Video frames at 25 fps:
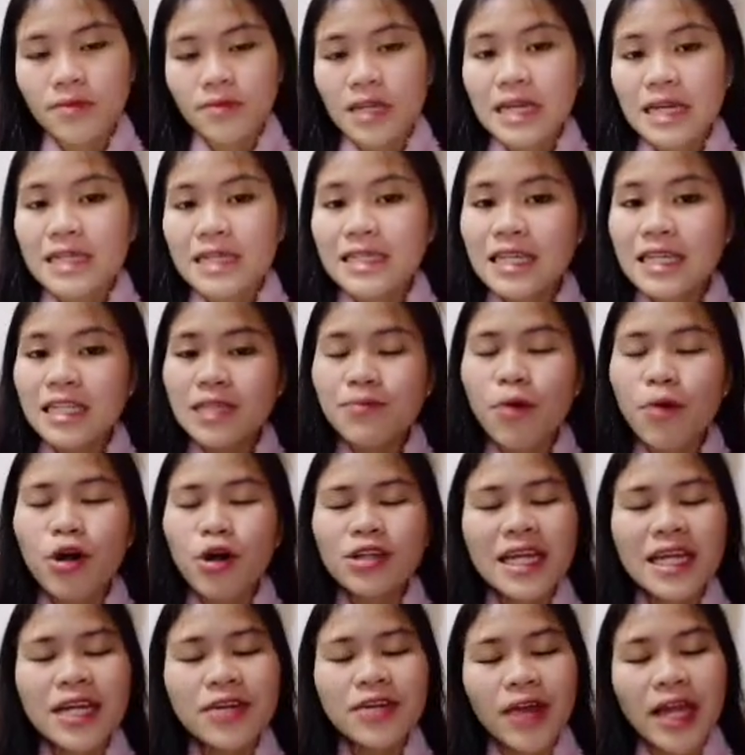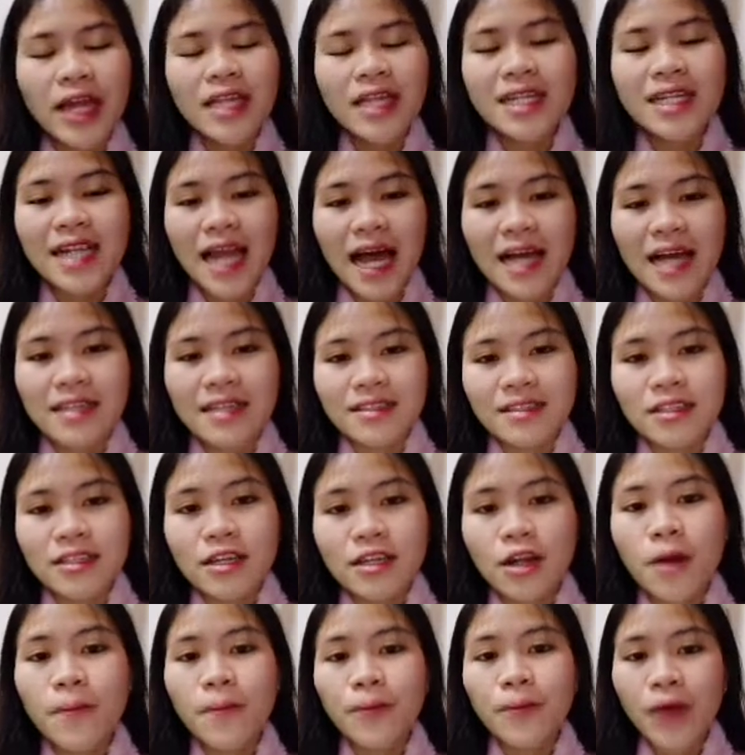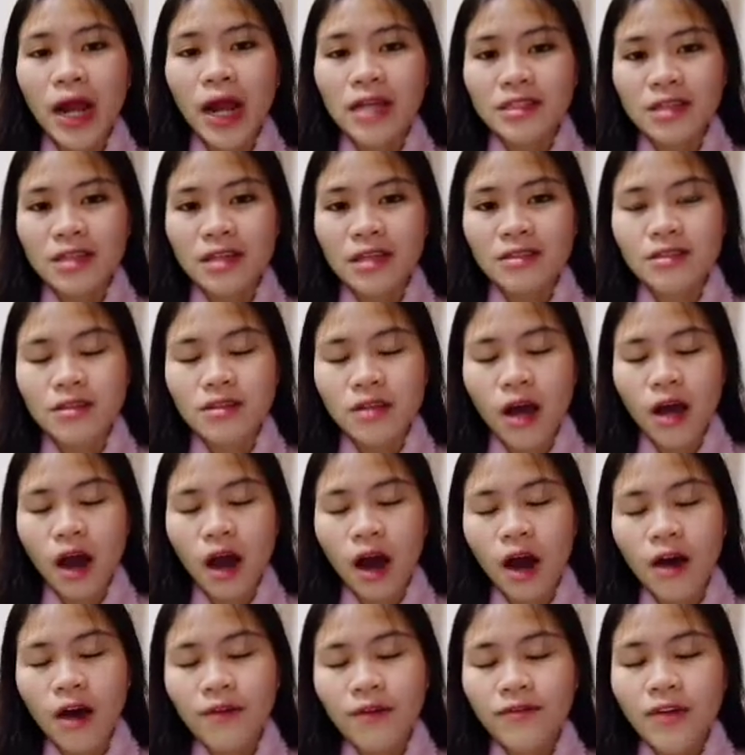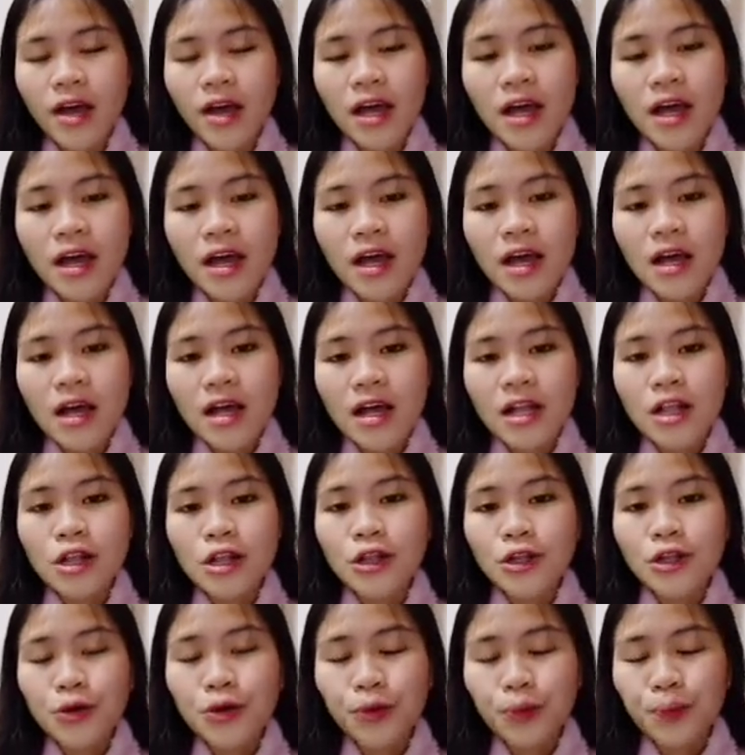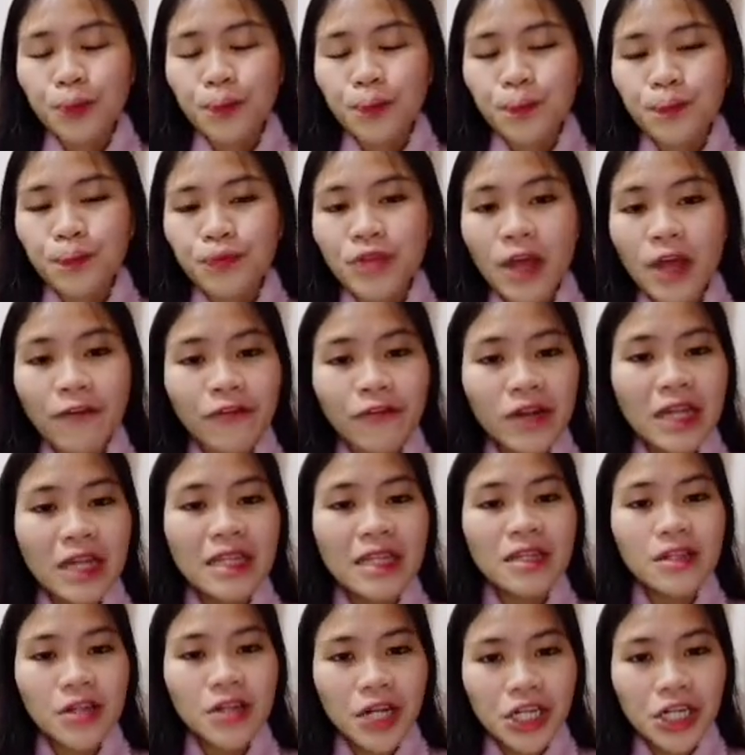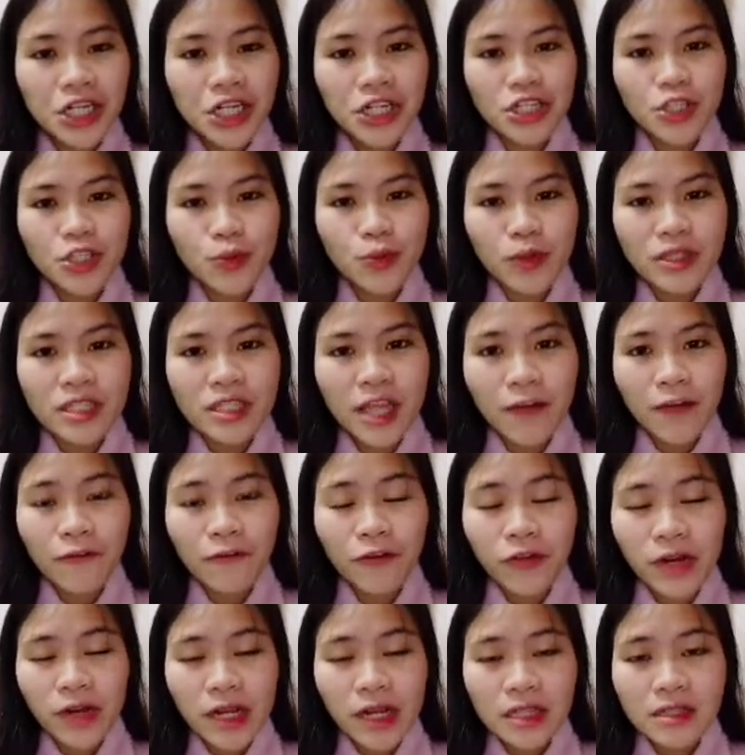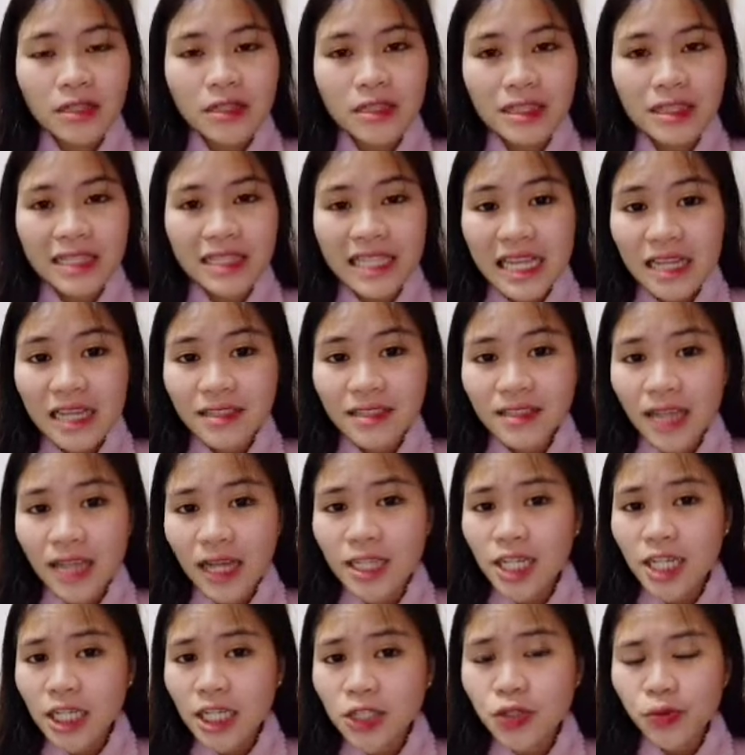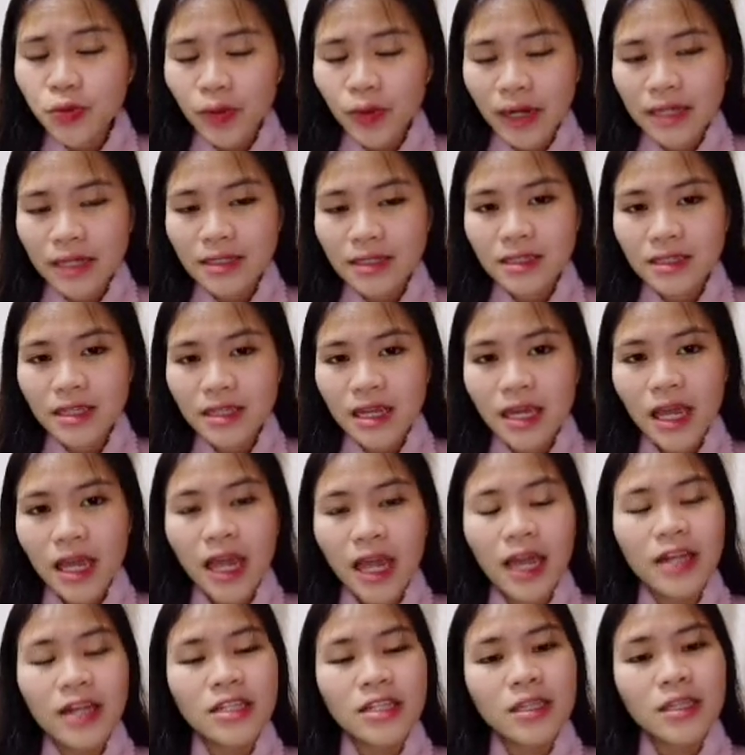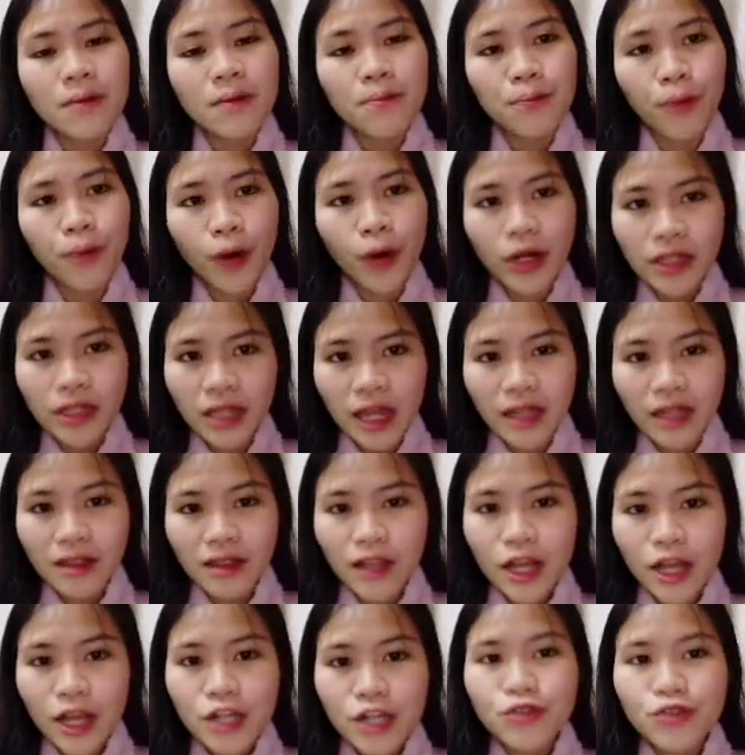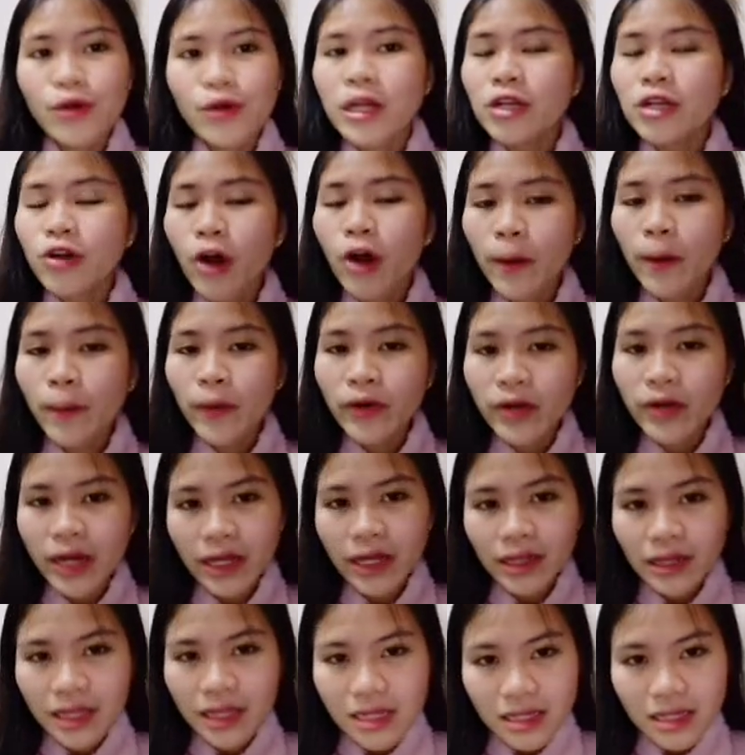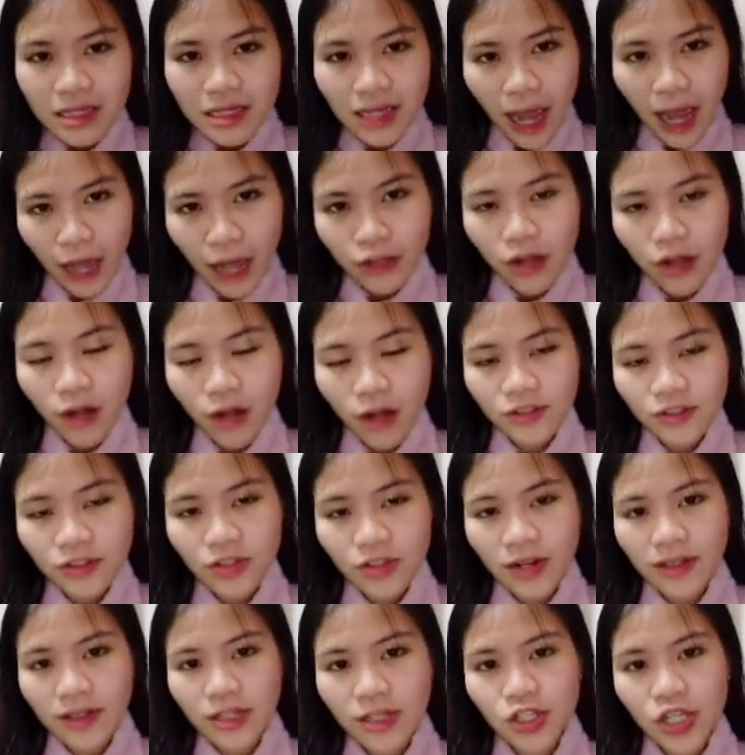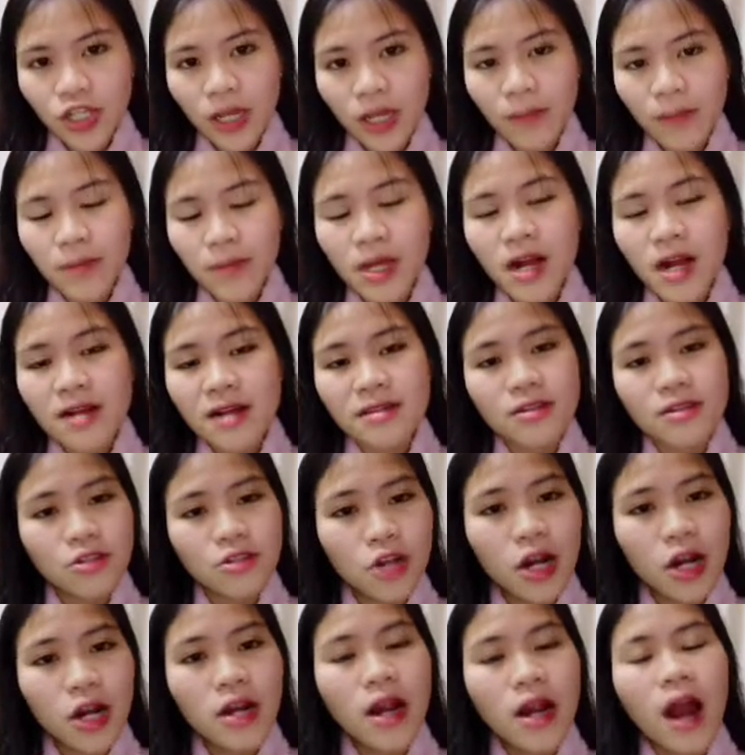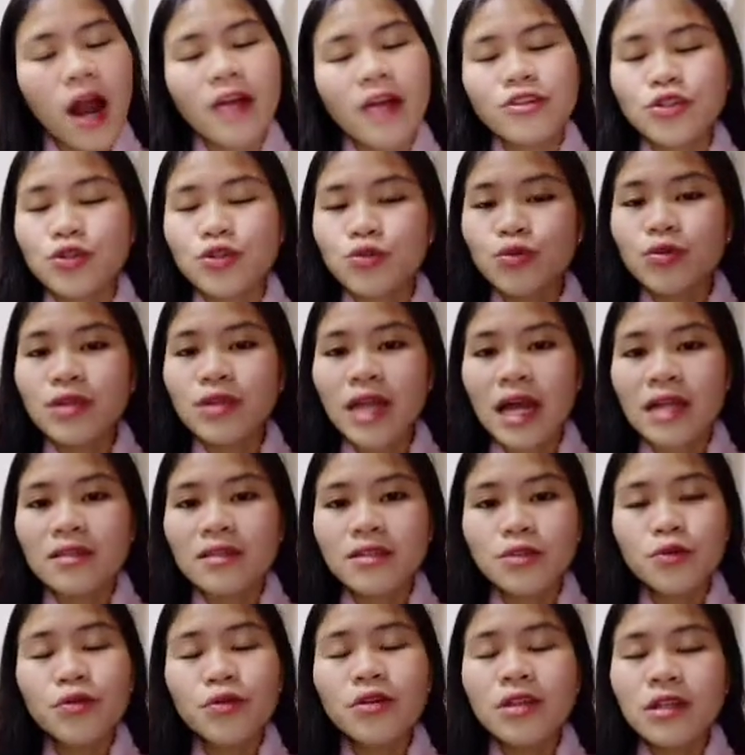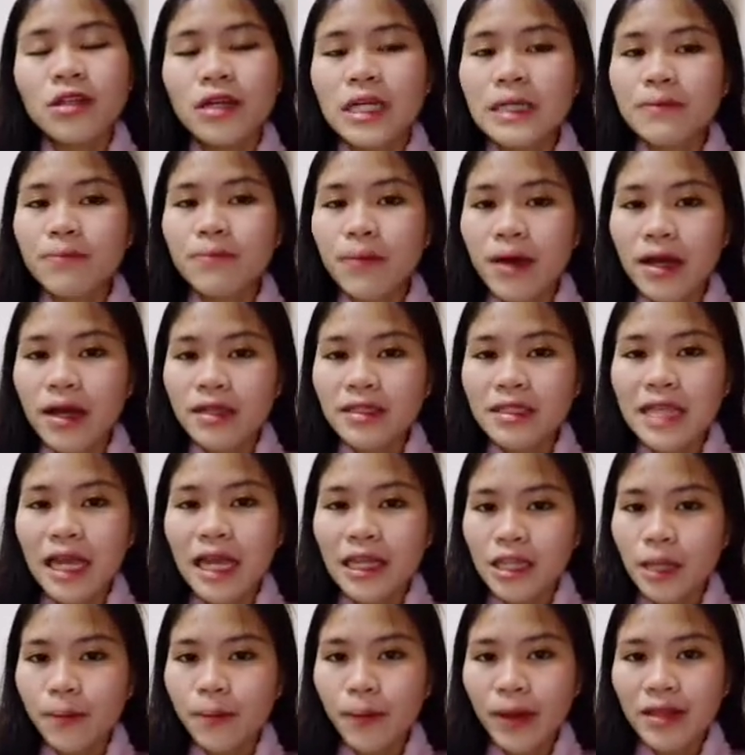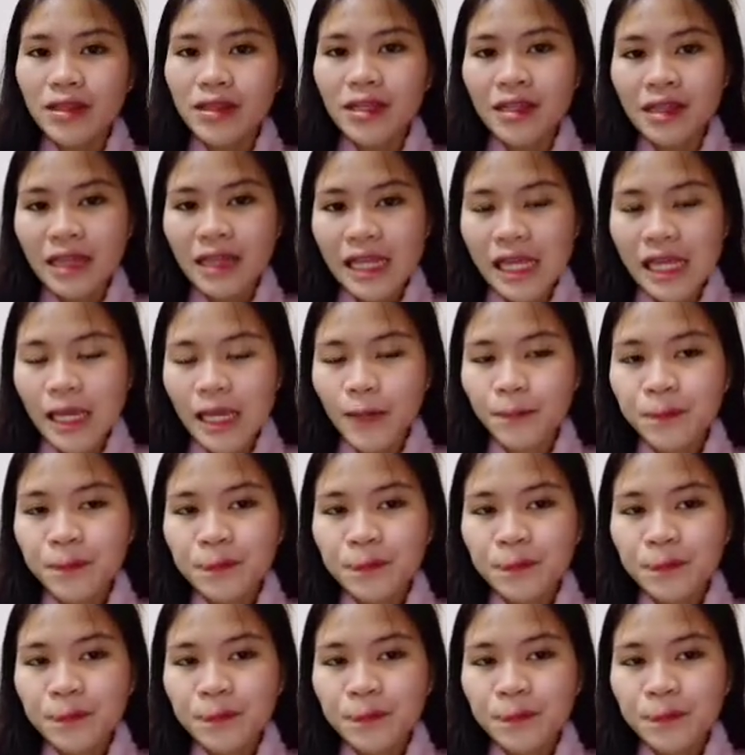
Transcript: Since multigrade class comprises of different learners with different needs and interests, it is important to incorporate this kind of strategy because there are students who learn best independently.